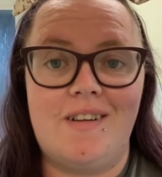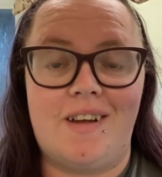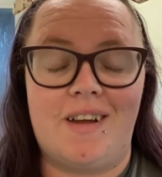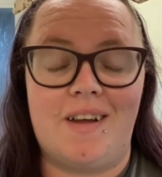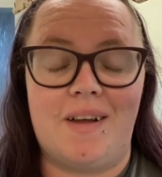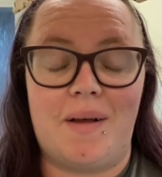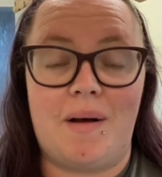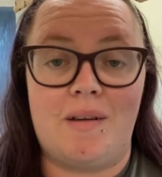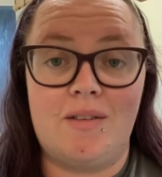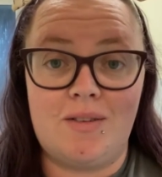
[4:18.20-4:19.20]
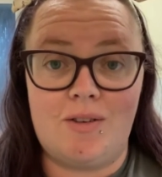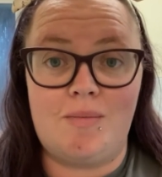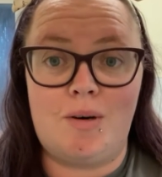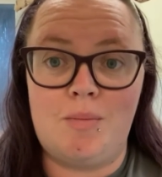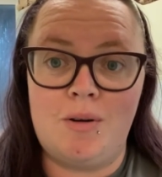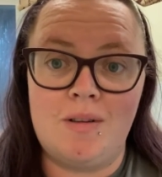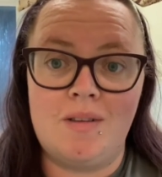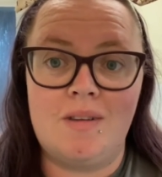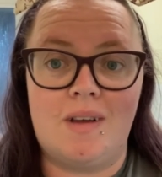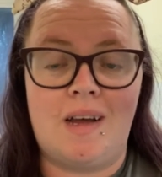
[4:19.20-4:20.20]
I just thought I'd pop
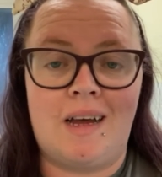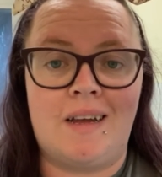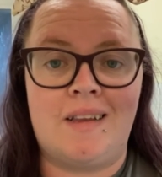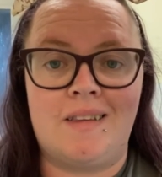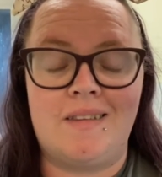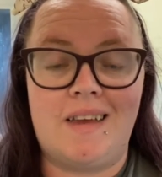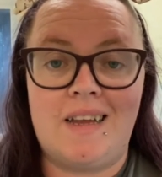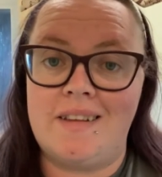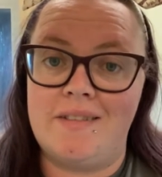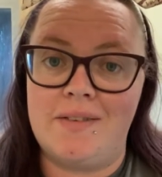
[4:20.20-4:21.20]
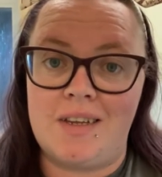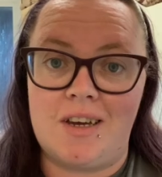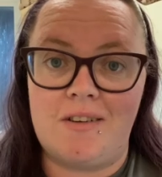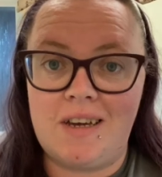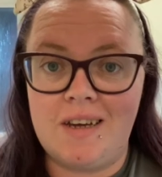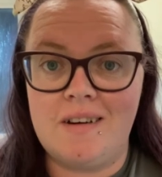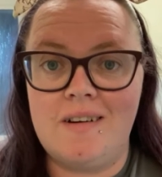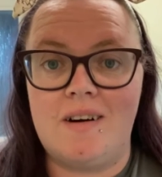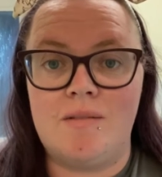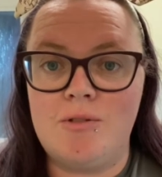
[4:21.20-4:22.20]
on and end the video here.
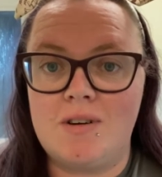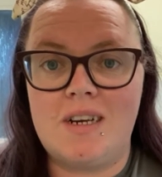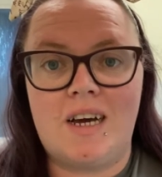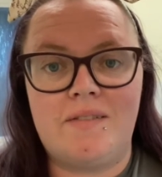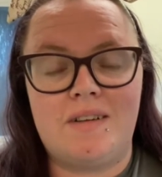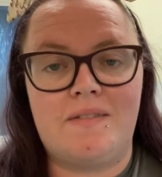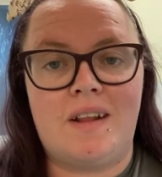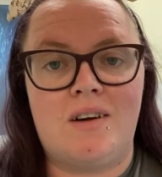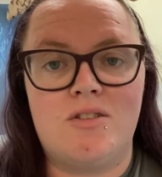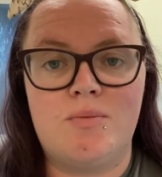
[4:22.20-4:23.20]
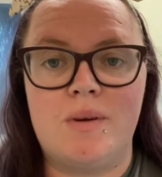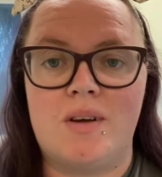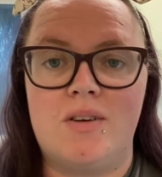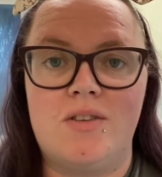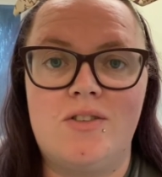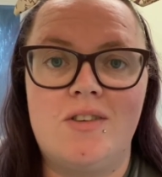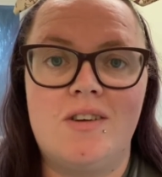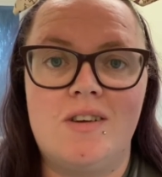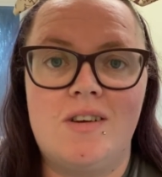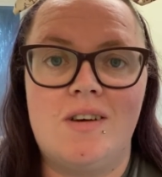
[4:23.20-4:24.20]
I'm not going to have anything else because
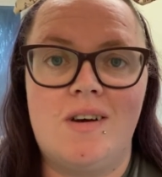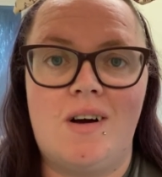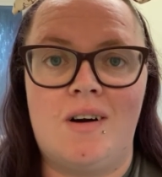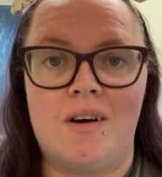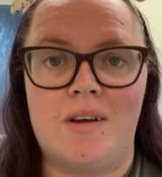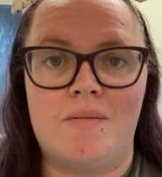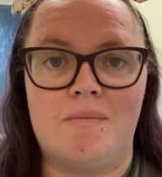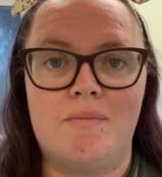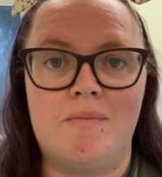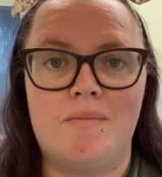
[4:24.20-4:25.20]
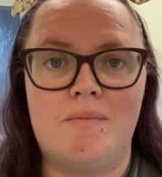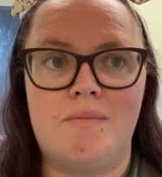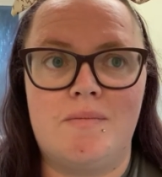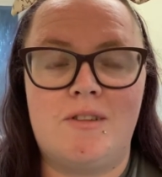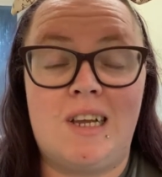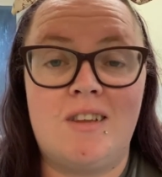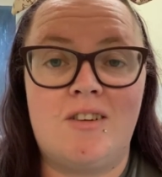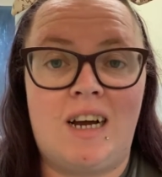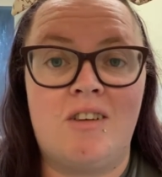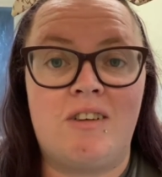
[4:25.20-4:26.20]
I'm 10
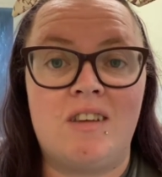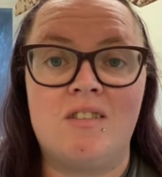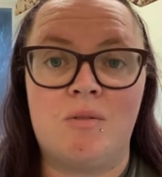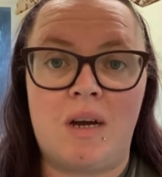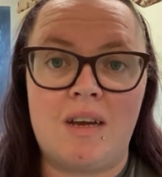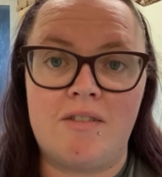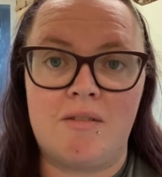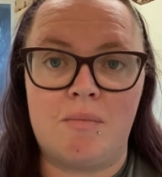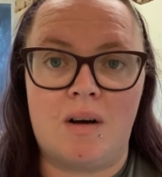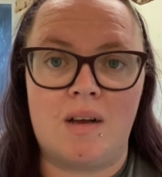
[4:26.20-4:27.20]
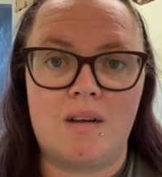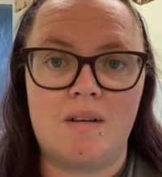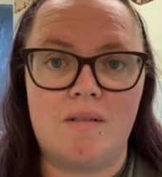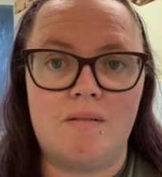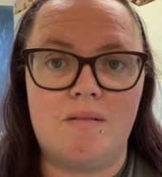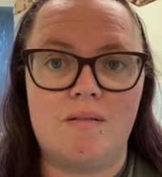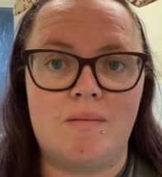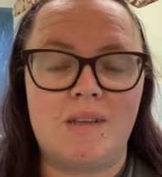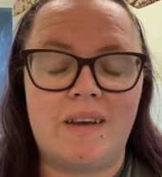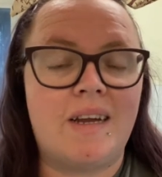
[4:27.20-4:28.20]
calories away from my
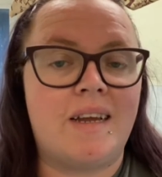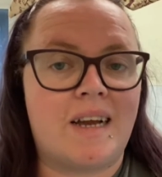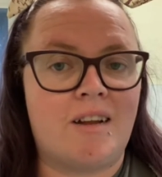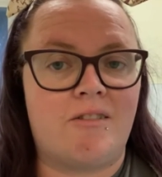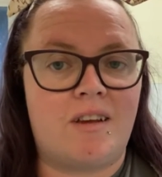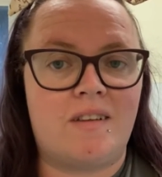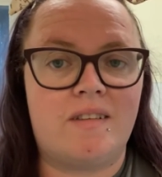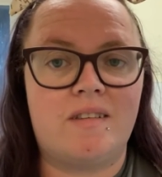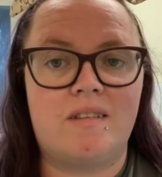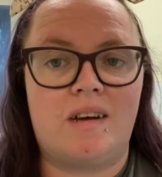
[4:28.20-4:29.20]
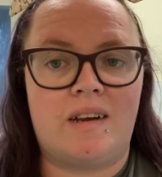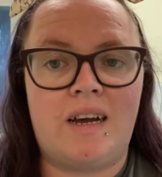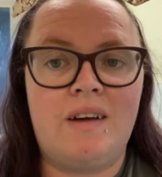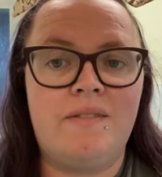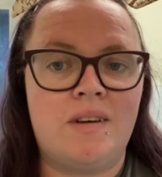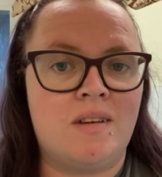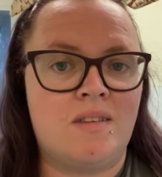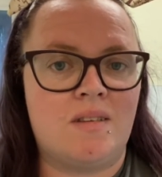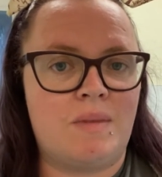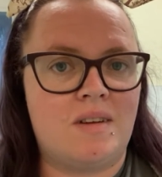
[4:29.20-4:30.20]
daily calories, and I have
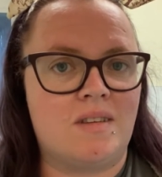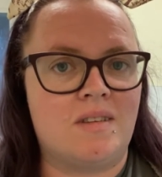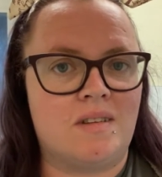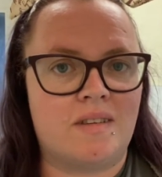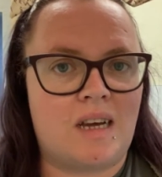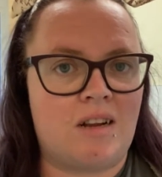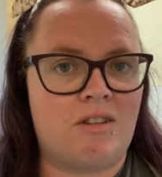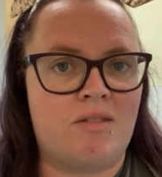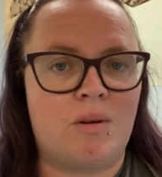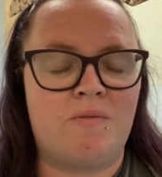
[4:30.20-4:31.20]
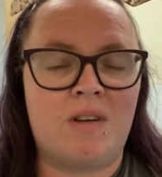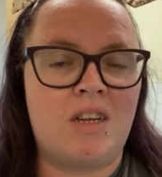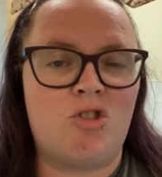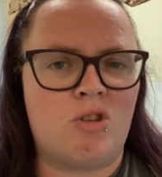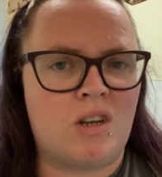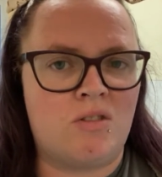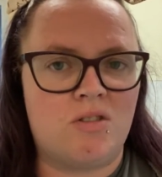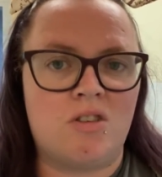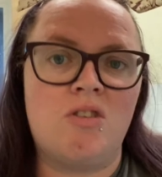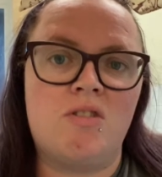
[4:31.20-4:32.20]
earned some exercise calories, but I'm really trying not
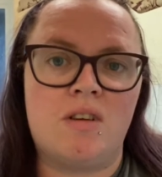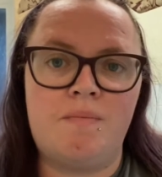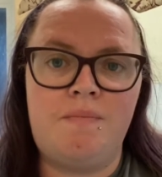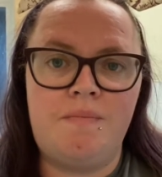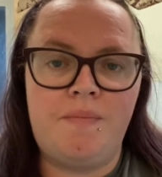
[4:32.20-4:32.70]
to use them.